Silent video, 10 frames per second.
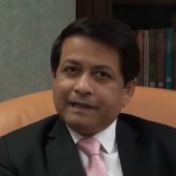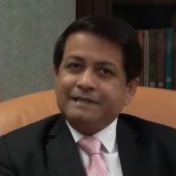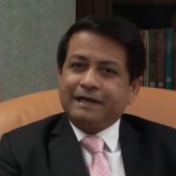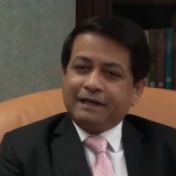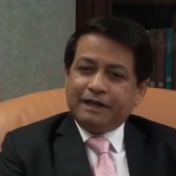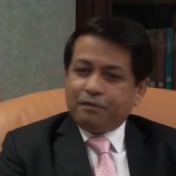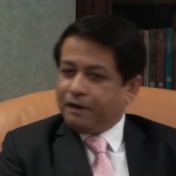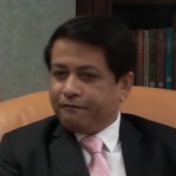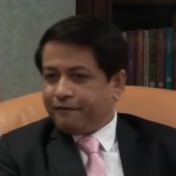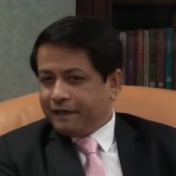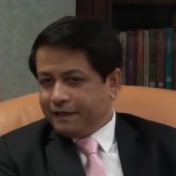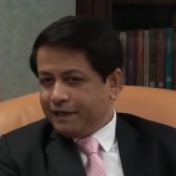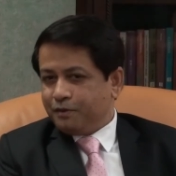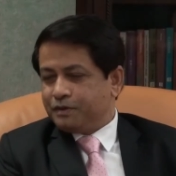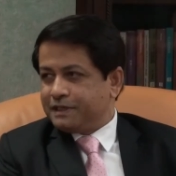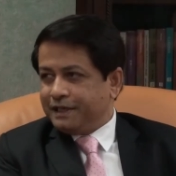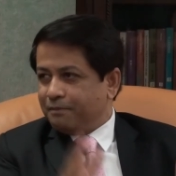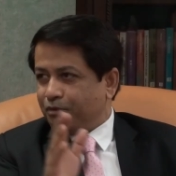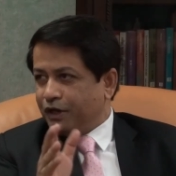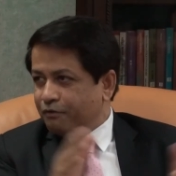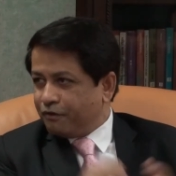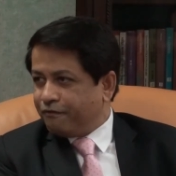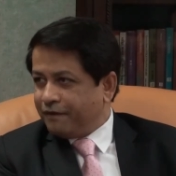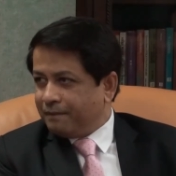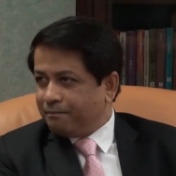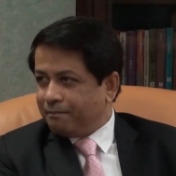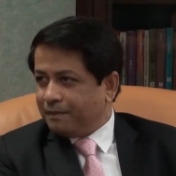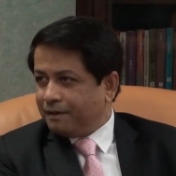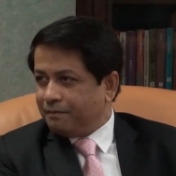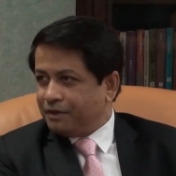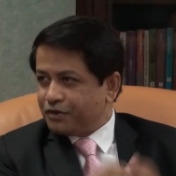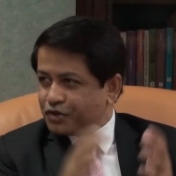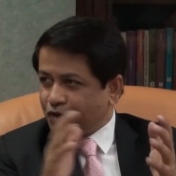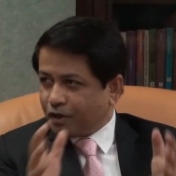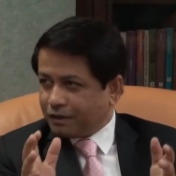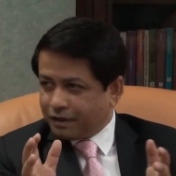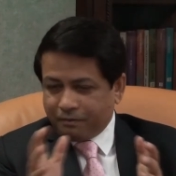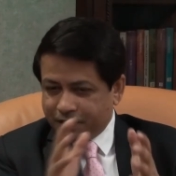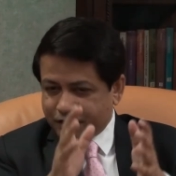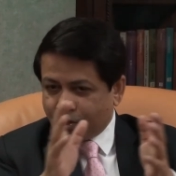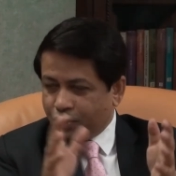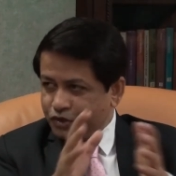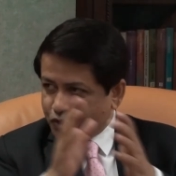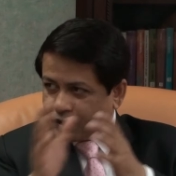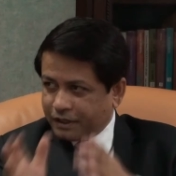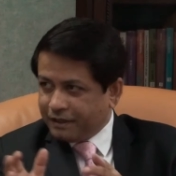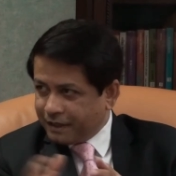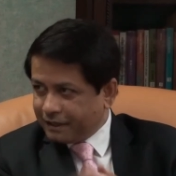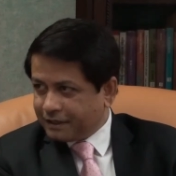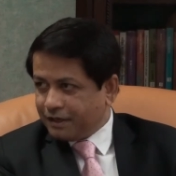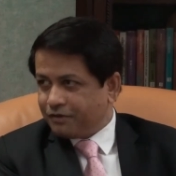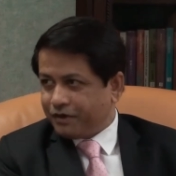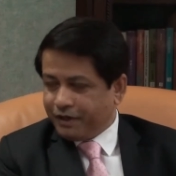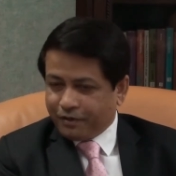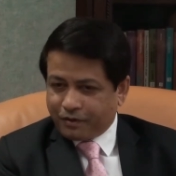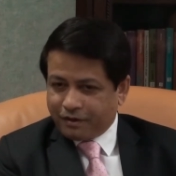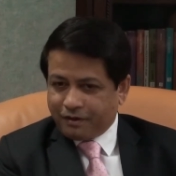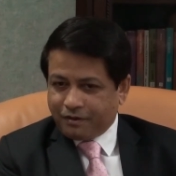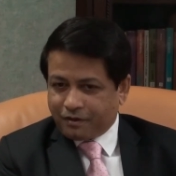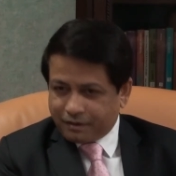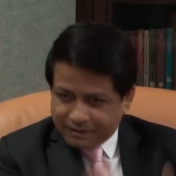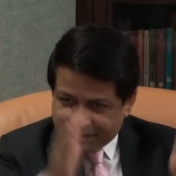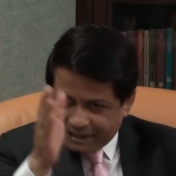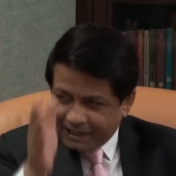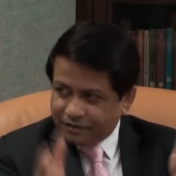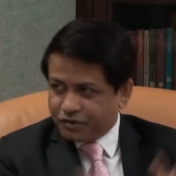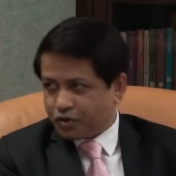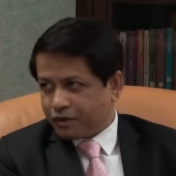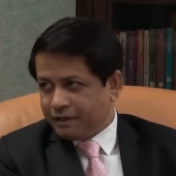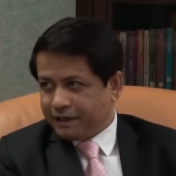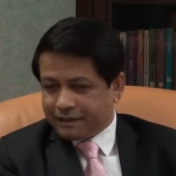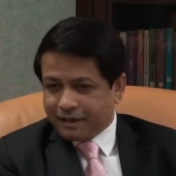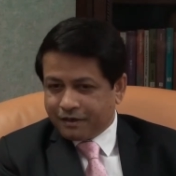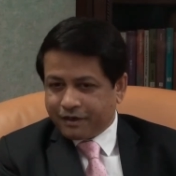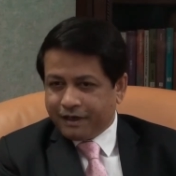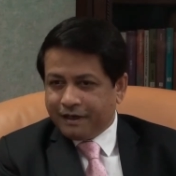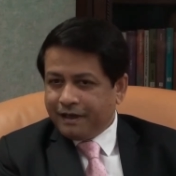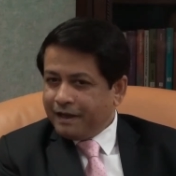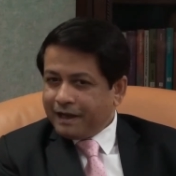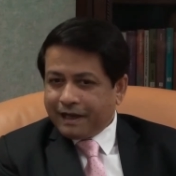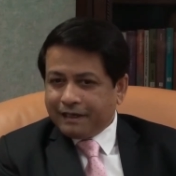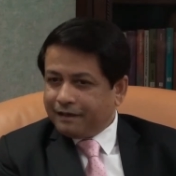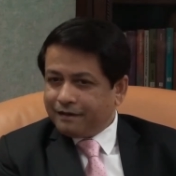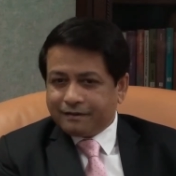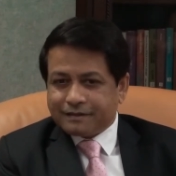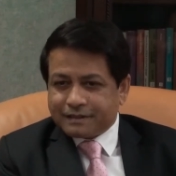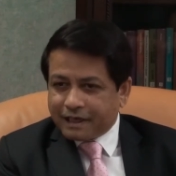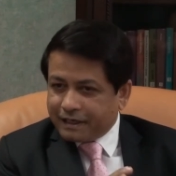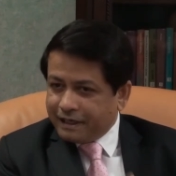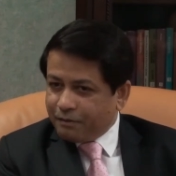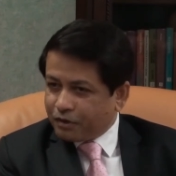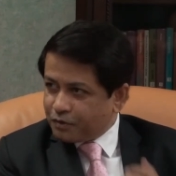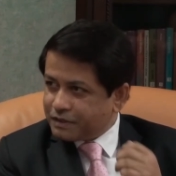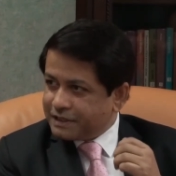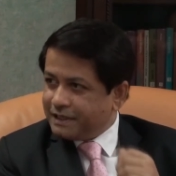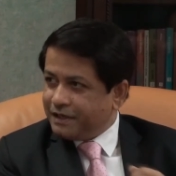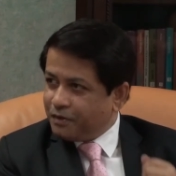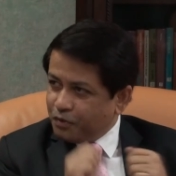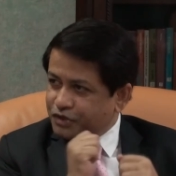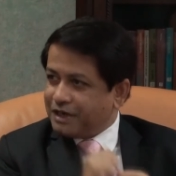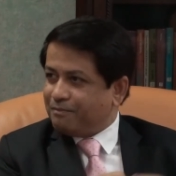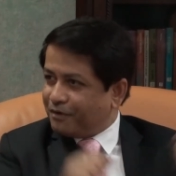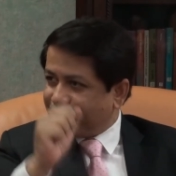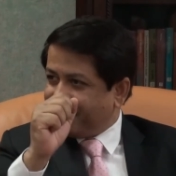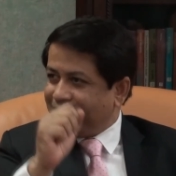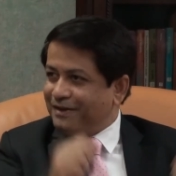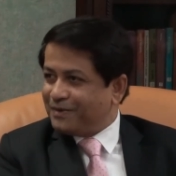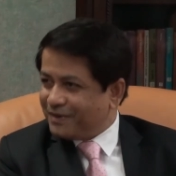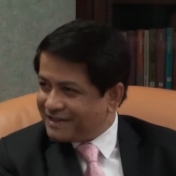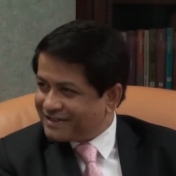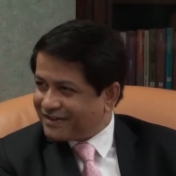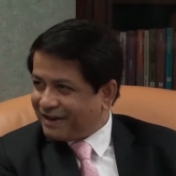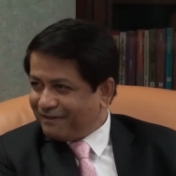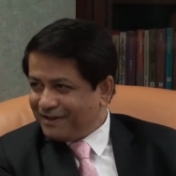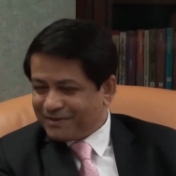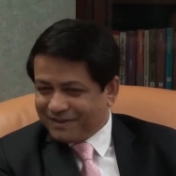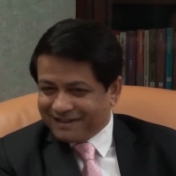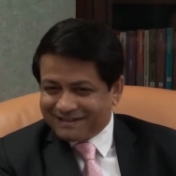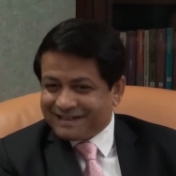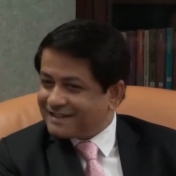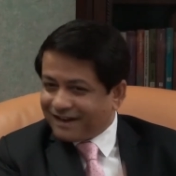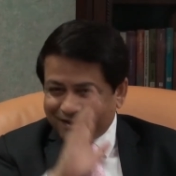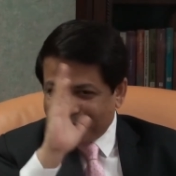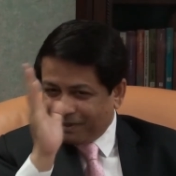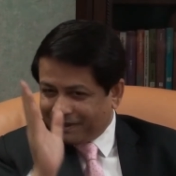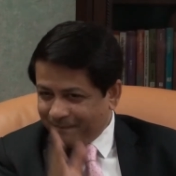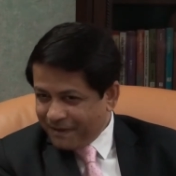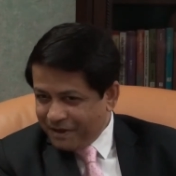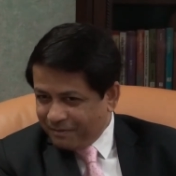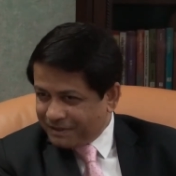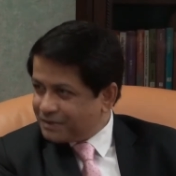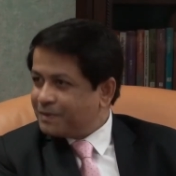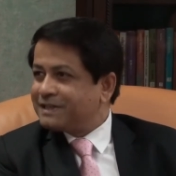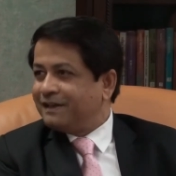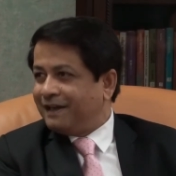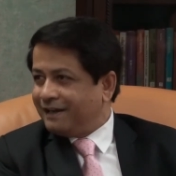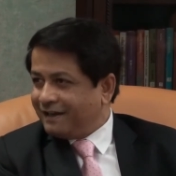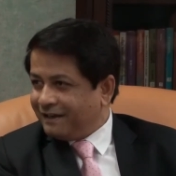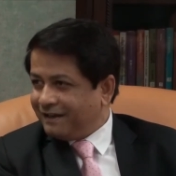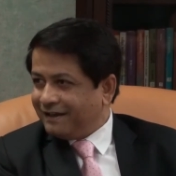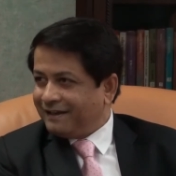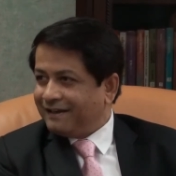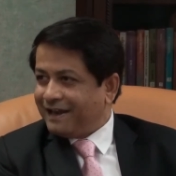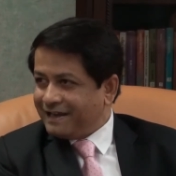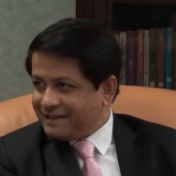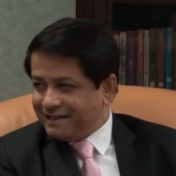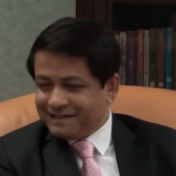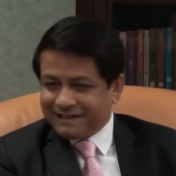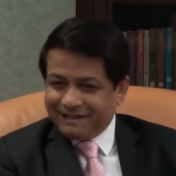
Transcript: Then suddenly one fine day you see a Bollywood film with a shot with a song shot in that country or a, or a scene shot in that country and suddenly what you see huge number of indian tourists traveling to this this started with with switzerland in in 80s